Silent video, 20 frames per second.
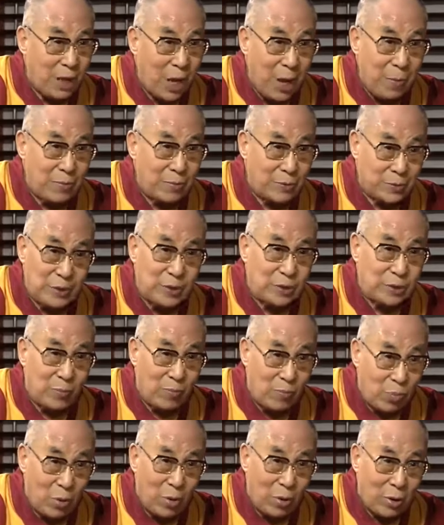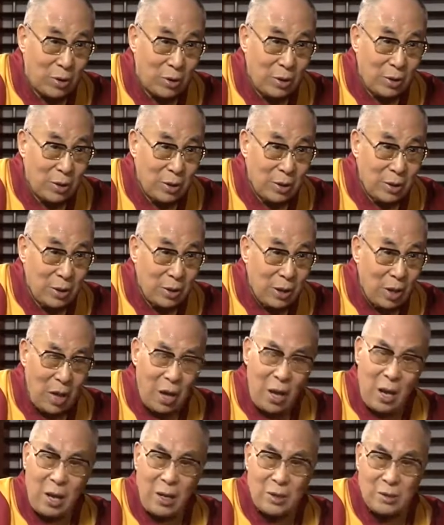gap, rich and poor,
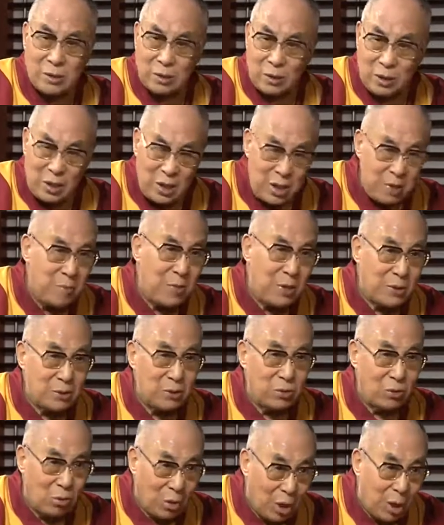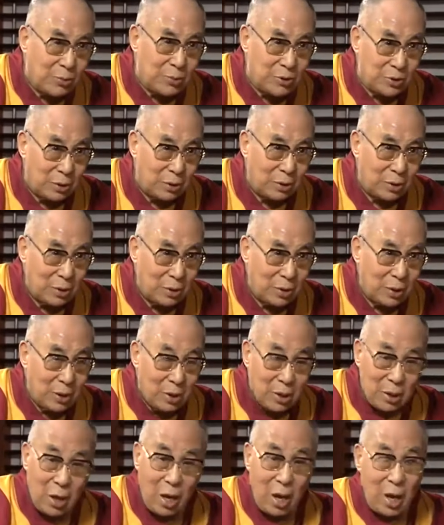and immense corruption.
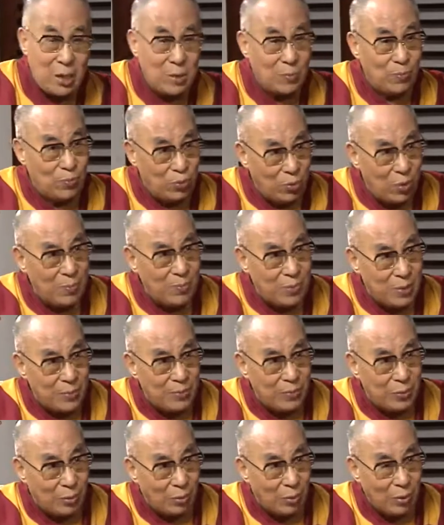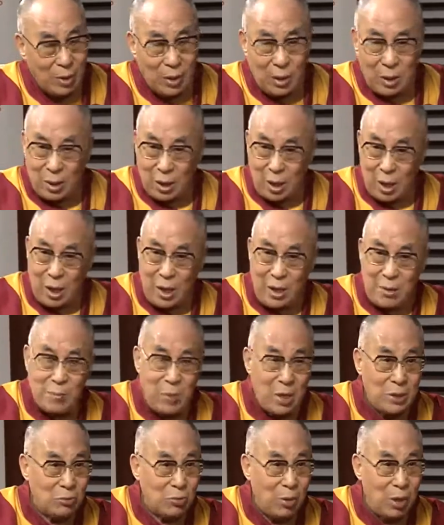And poor people, I
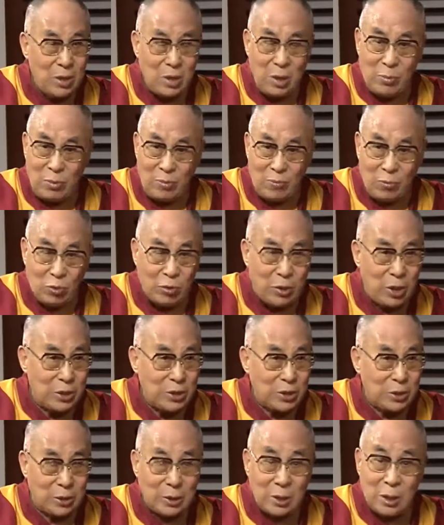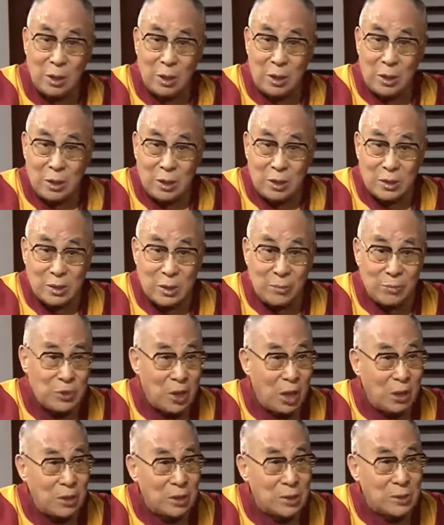met quite a number of occasions, some
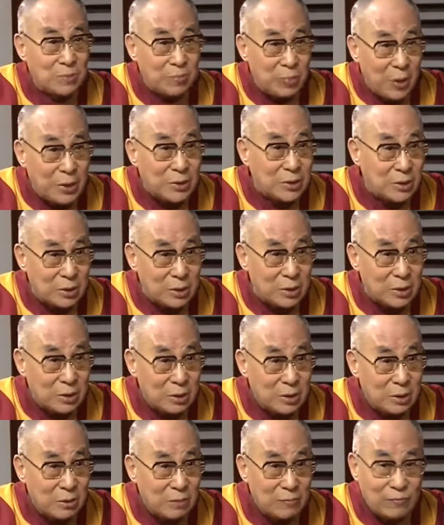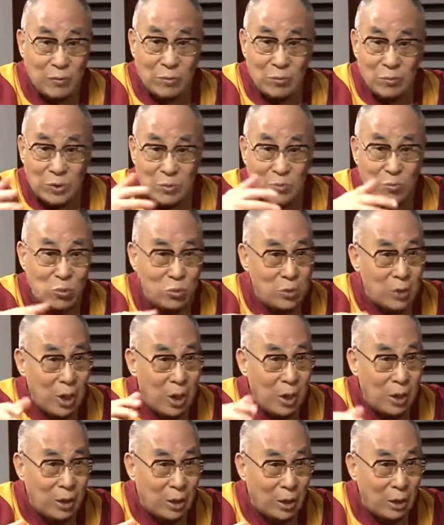Chinese peasant from remote
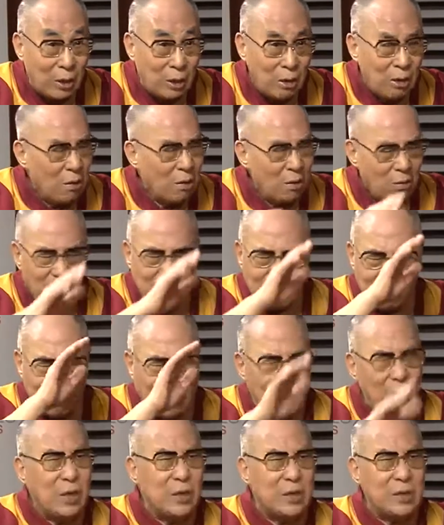area, very